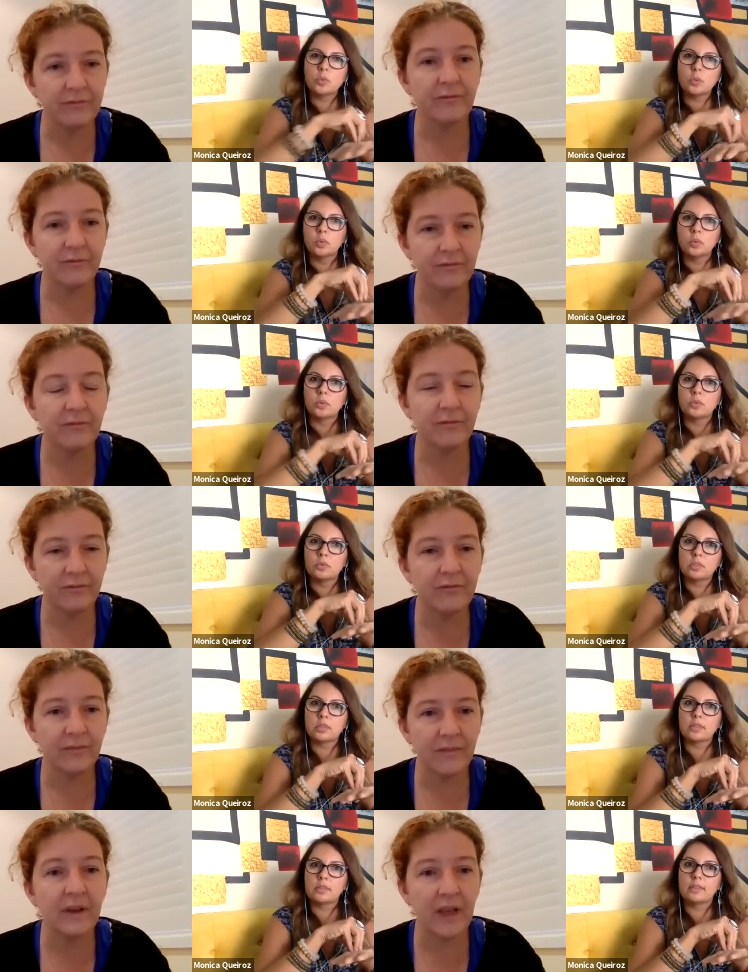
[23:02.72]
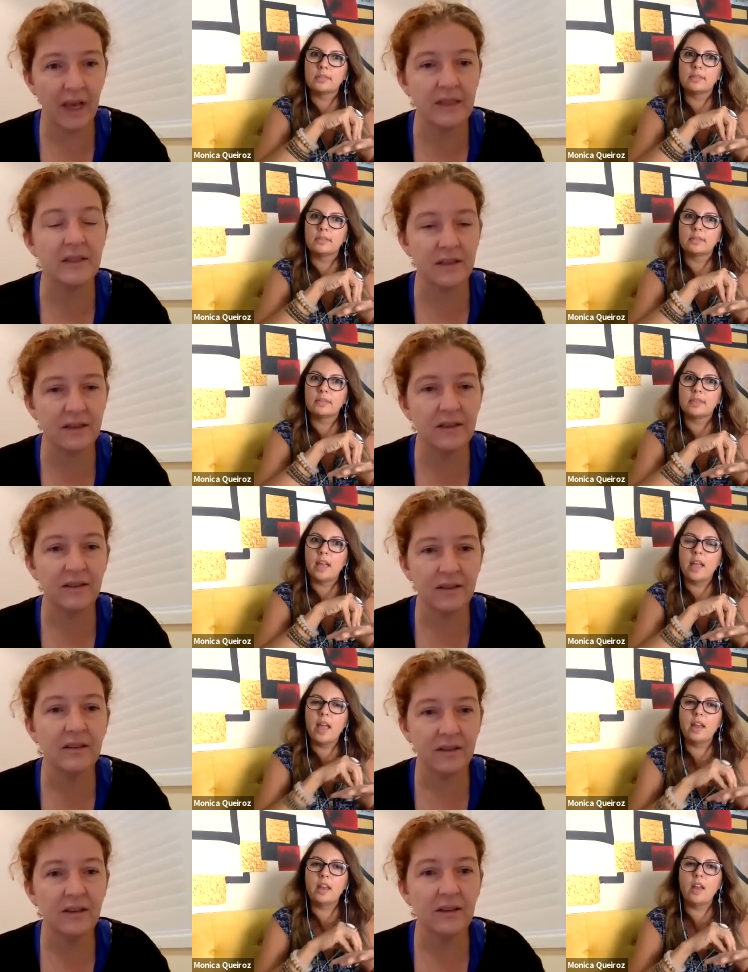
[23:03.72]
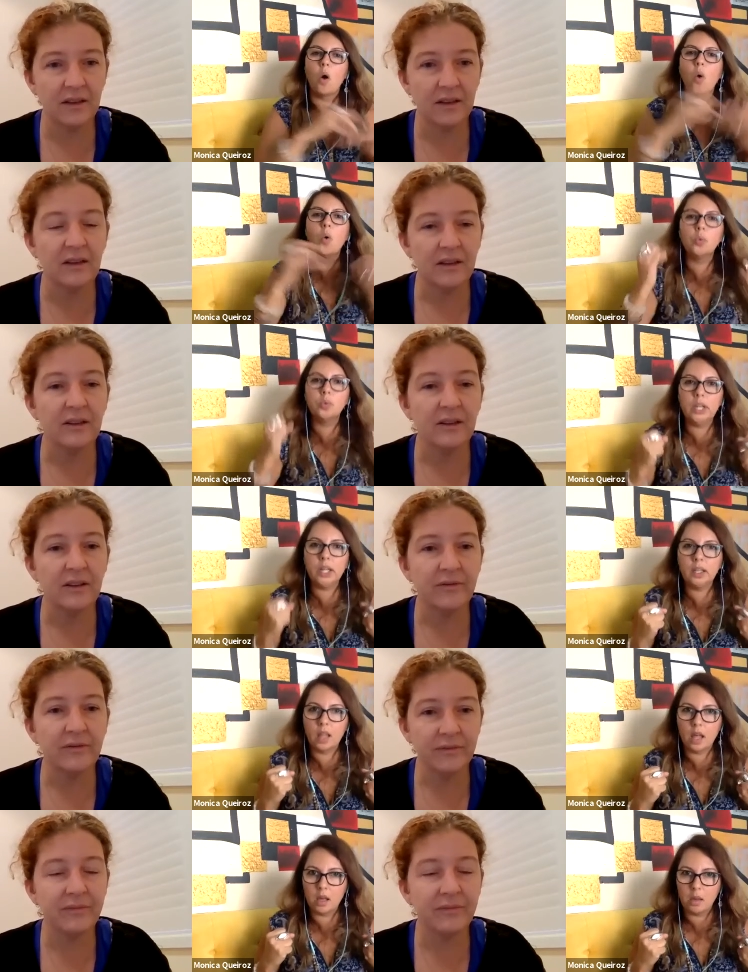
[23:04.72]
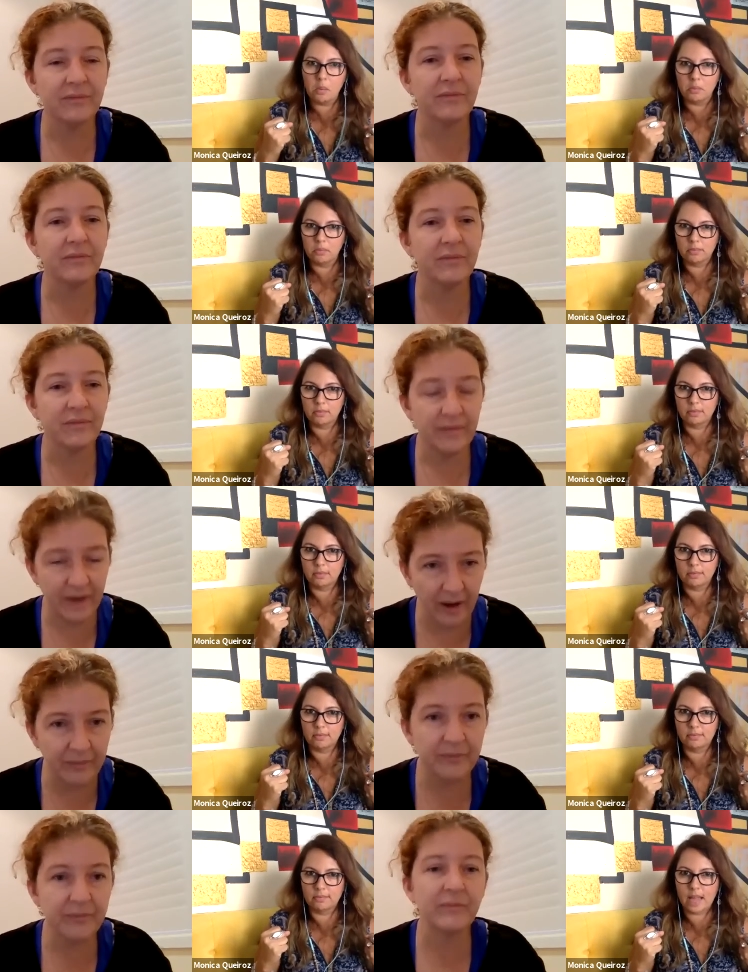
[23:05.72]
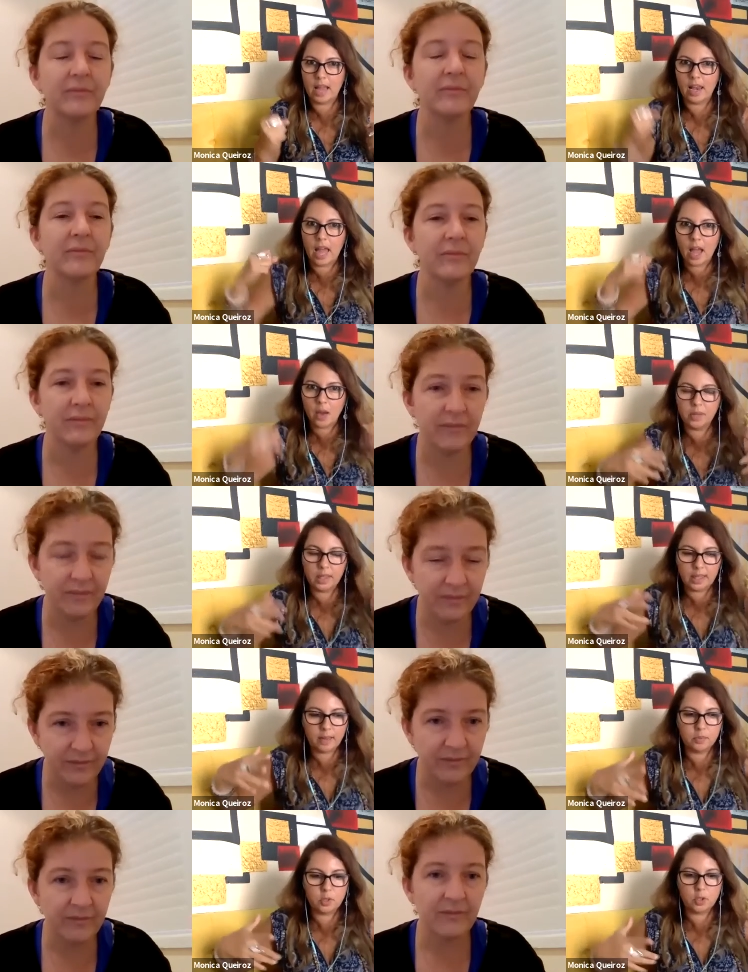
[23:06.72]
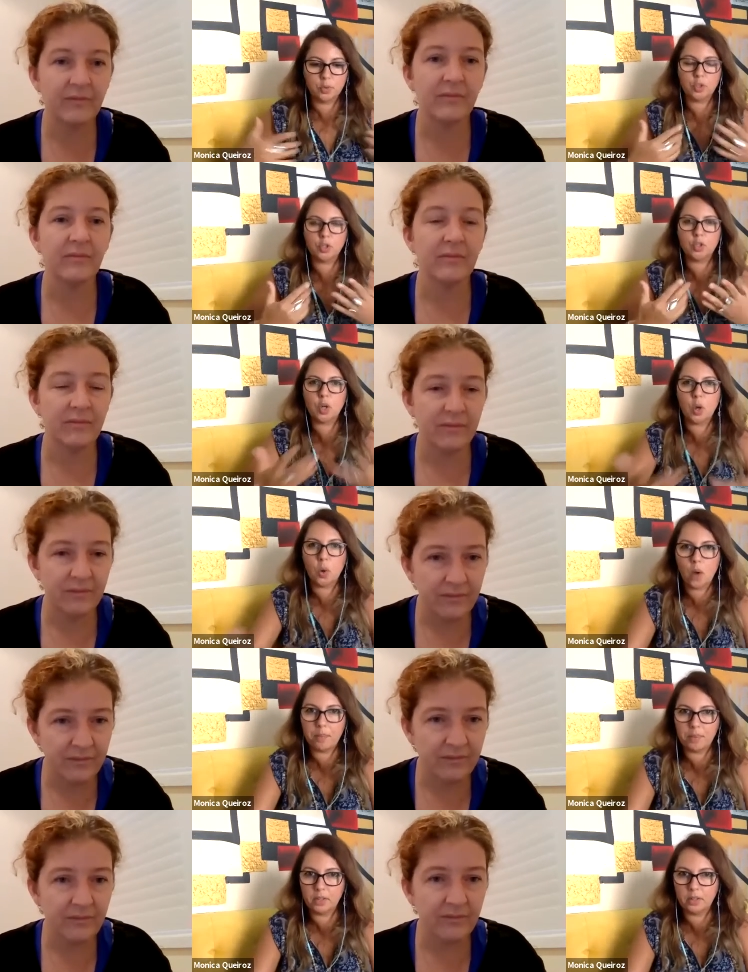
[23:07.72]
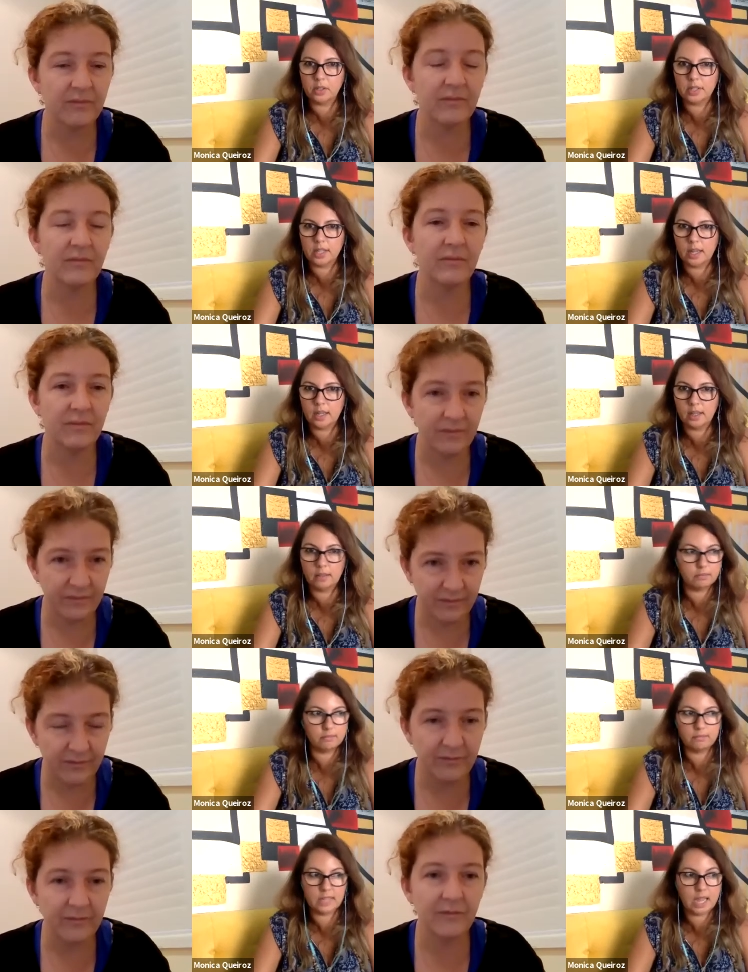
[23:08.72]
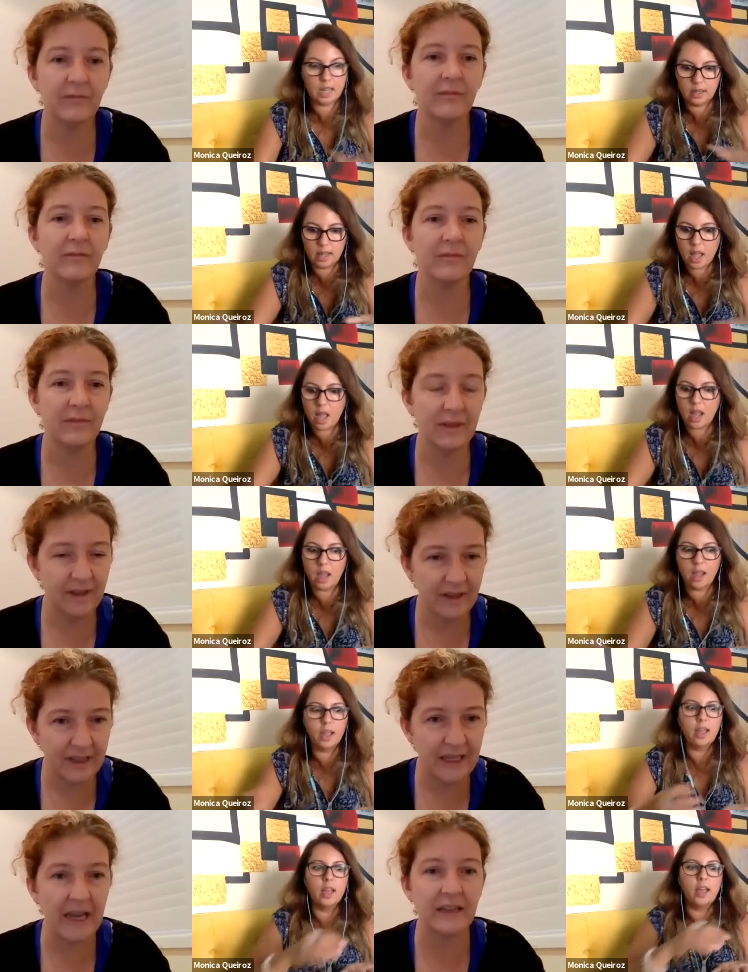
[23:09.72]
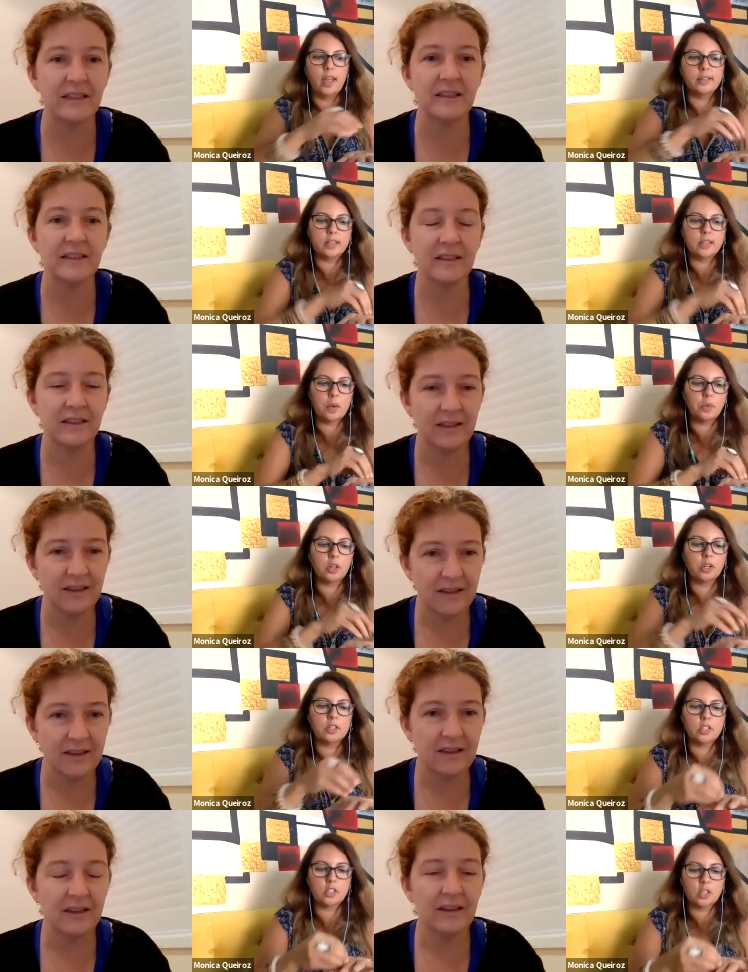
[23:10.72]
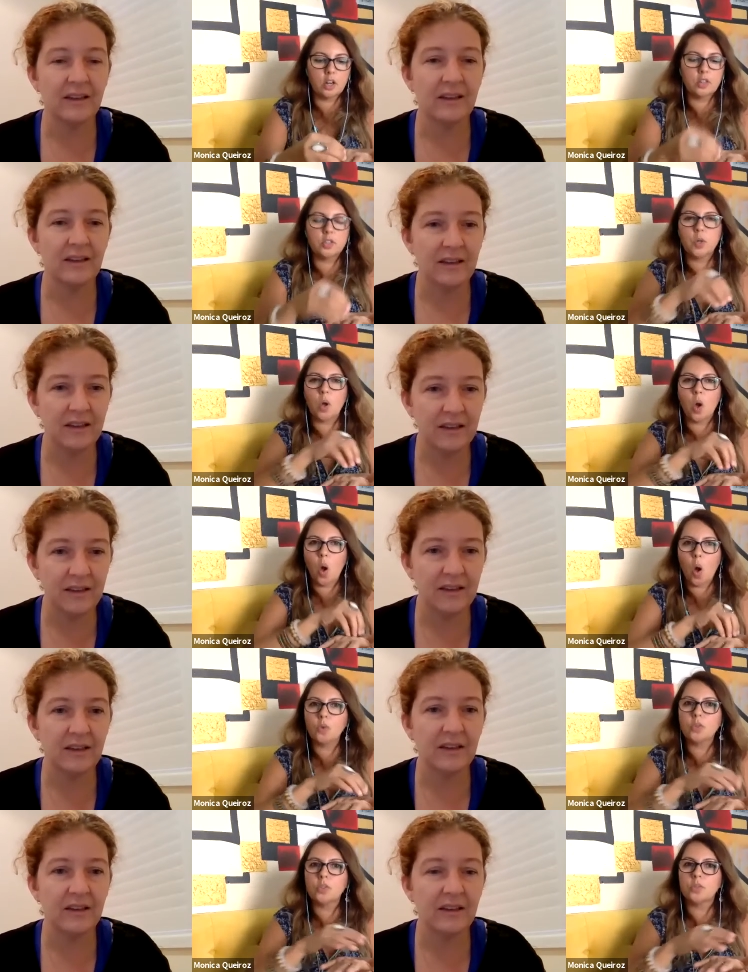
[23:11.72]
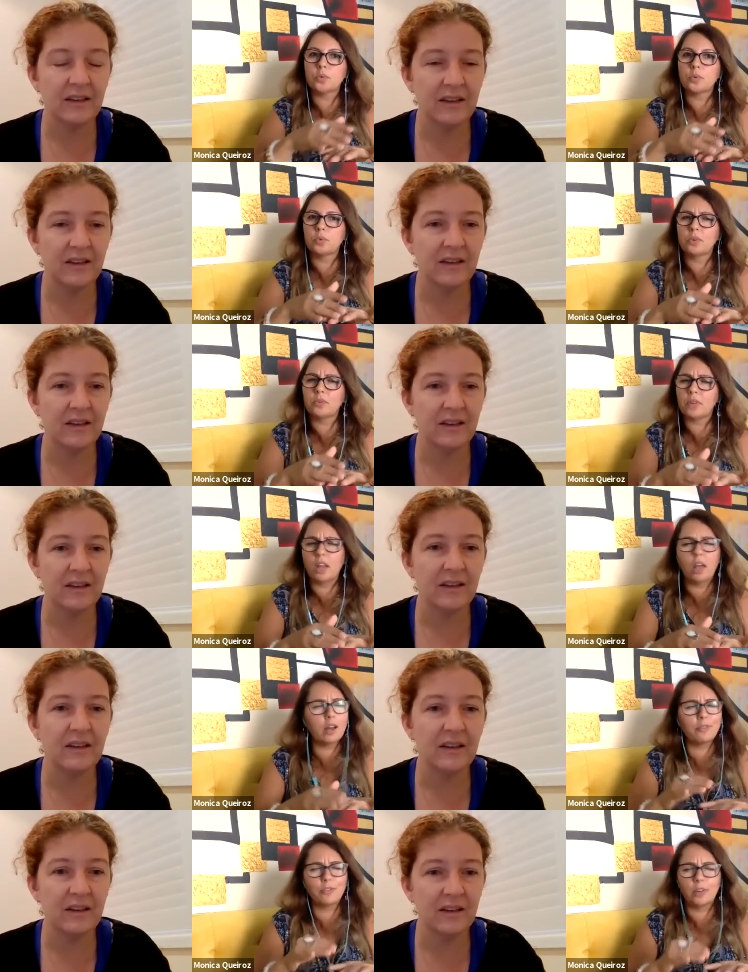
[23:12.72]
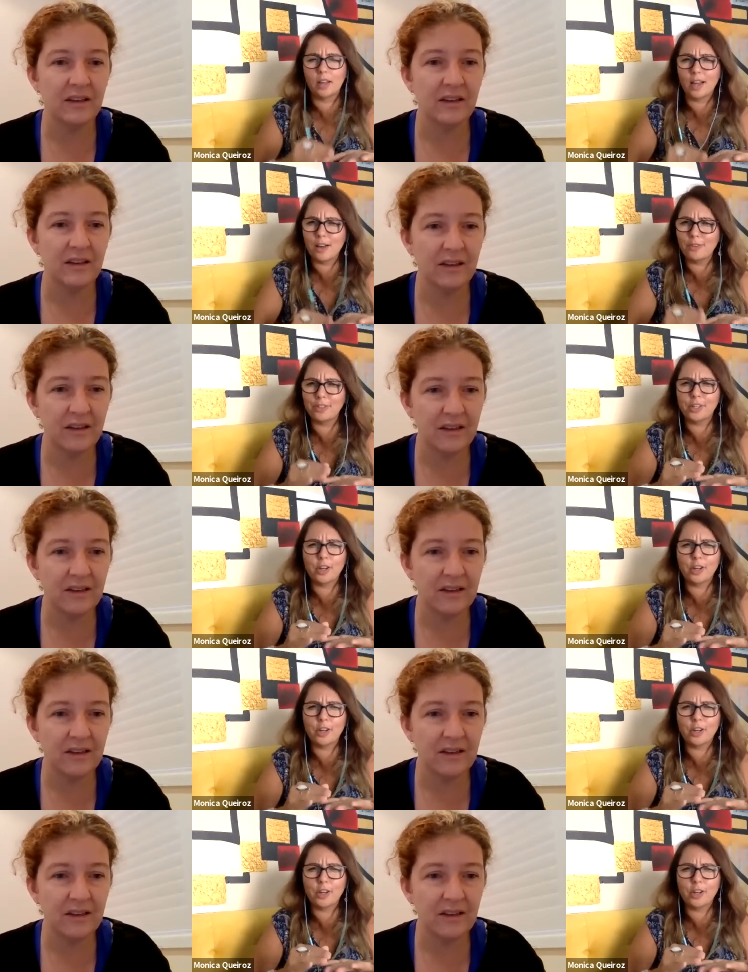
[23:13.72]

Speaker 1: tools. Yes. And owning them Yep. Allowing them to show up in our day day to day yes. is that we're going to start to also with a lot of love and